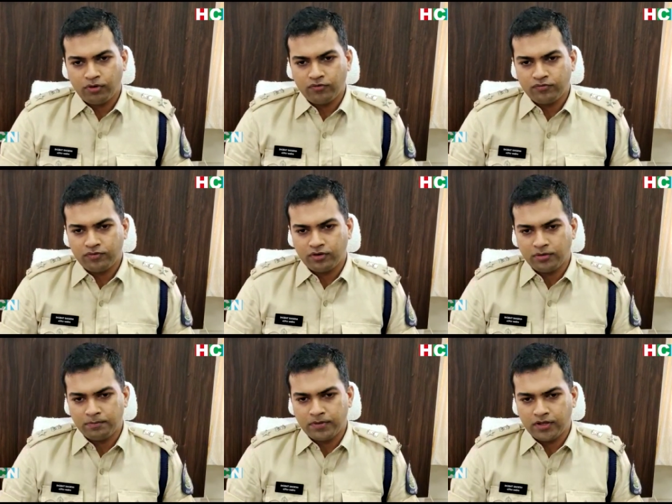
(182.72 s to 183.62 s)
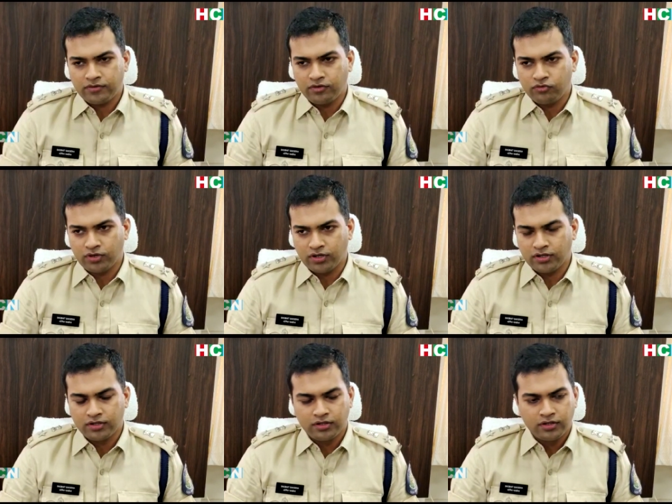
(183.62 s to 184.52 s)
of uh, P.S. Anjuna.
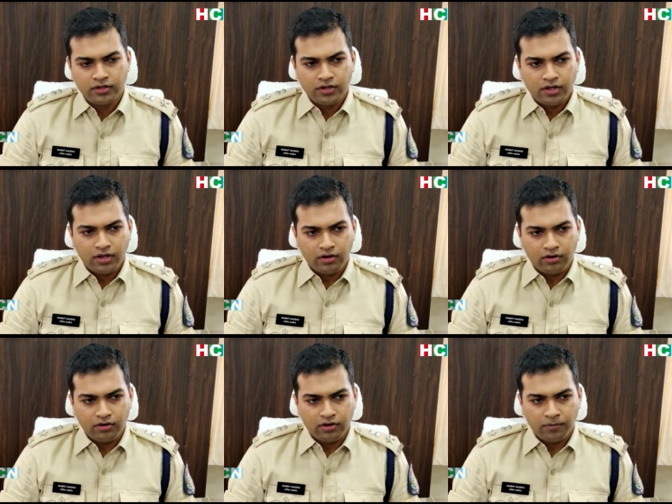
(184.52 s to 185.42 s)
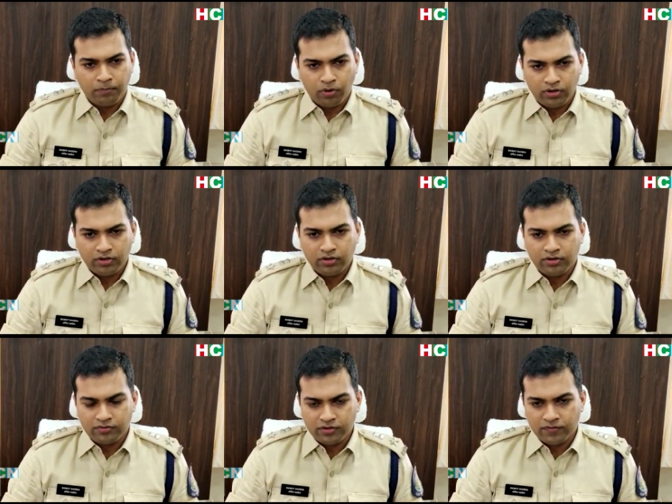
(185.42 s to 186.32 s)
Uh, upon
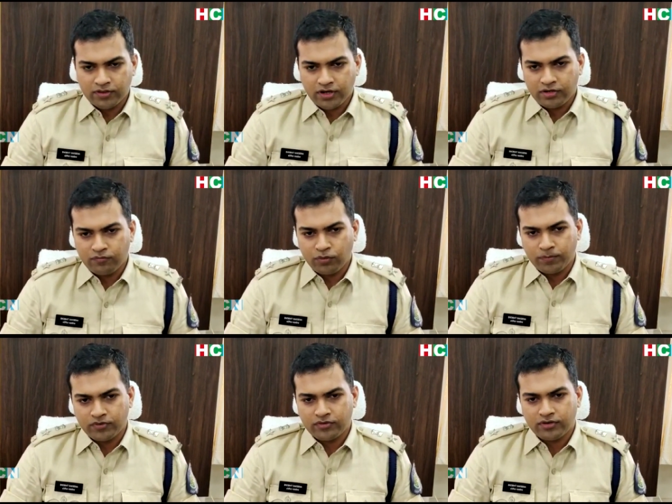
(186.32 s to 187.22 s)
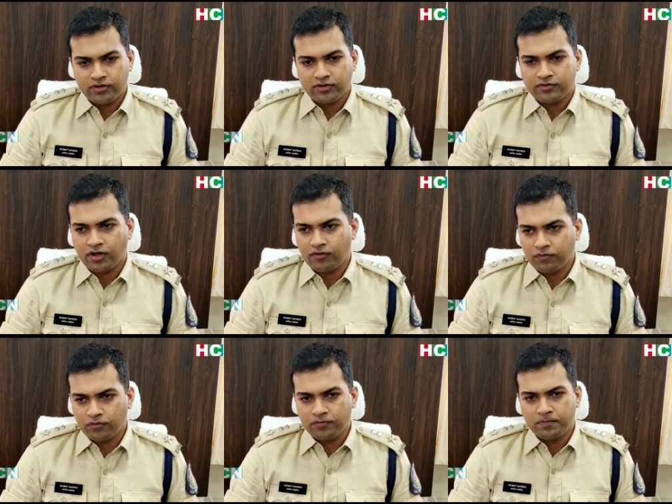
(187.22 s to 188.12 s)
uh, receiving that information, the
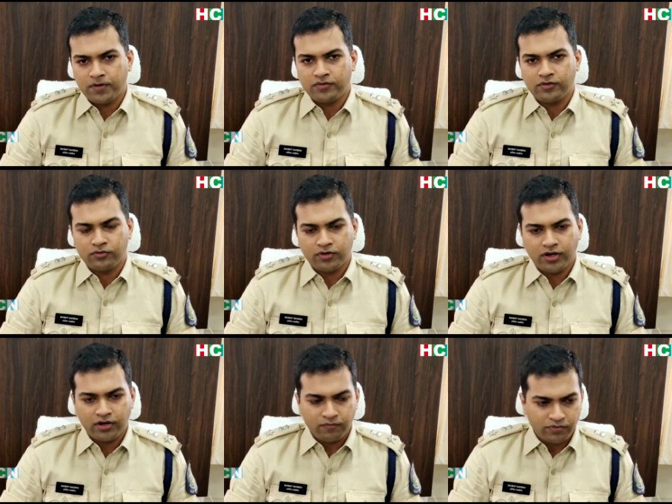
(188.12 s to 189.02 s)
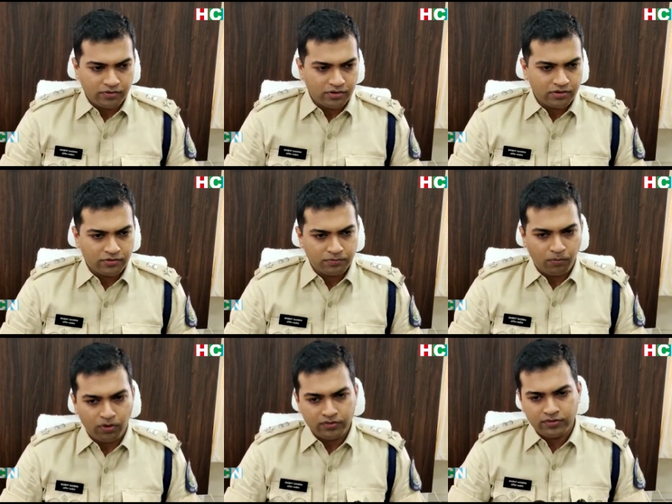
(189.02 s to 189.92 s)
staff of P.S. Anjuna had visited the
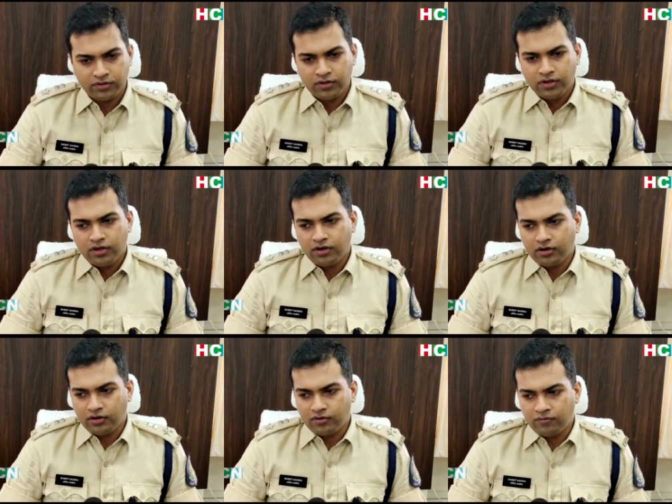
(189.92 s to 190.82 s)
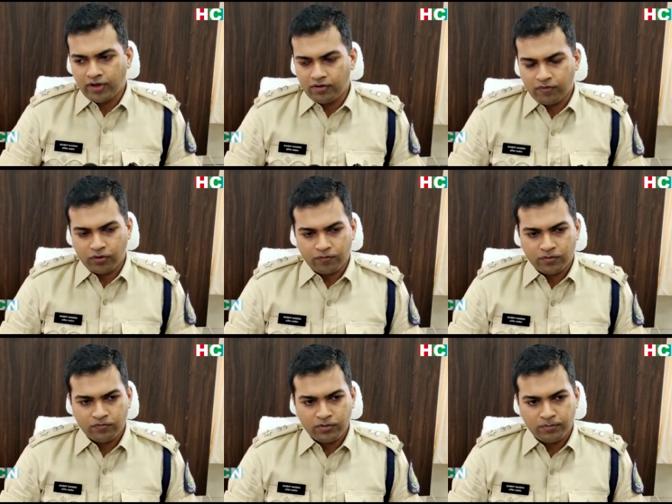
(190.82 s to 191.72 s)
spots uh, while one of
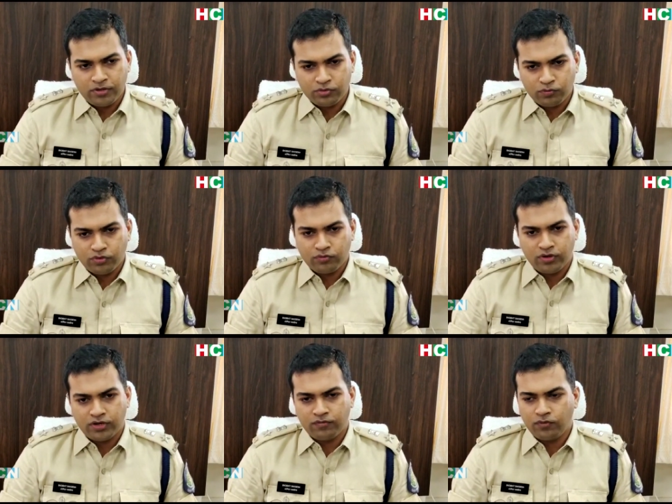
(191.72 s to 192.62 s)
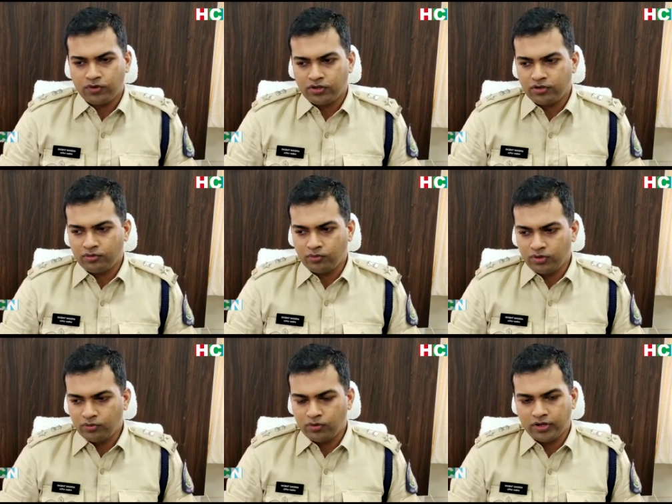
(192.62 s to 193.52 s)
the females who was 24 year
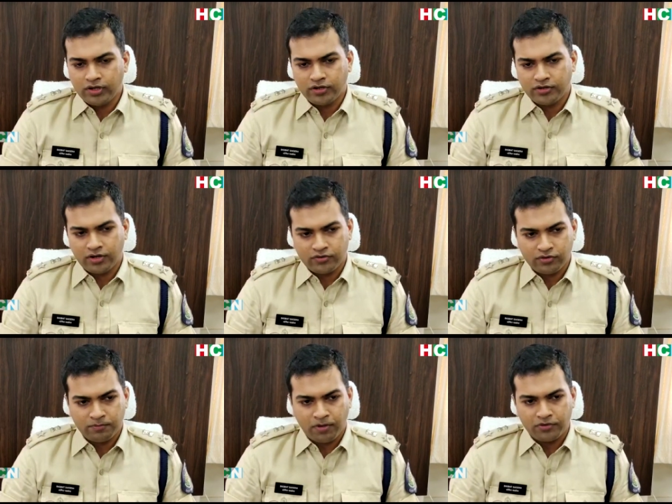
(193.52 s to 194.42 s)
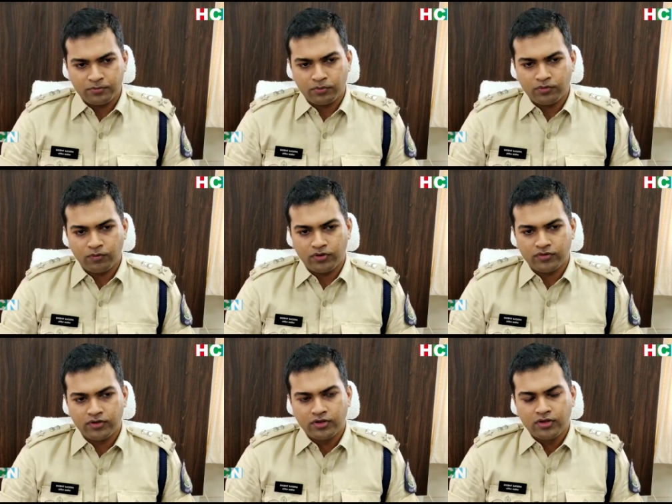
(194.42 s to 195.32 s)
old holding a Russian passport was